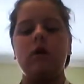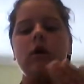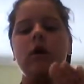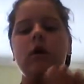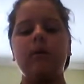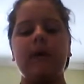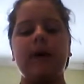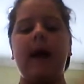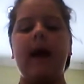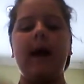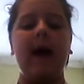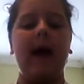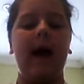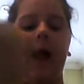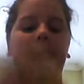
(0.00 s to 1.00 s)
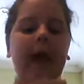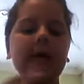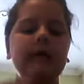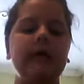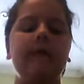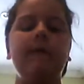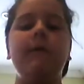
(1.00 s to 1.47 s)
You can
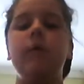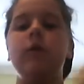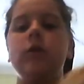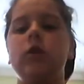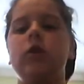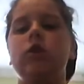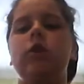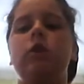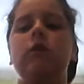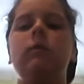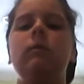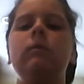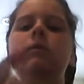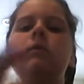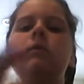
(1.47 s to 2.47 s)
add, if you want to,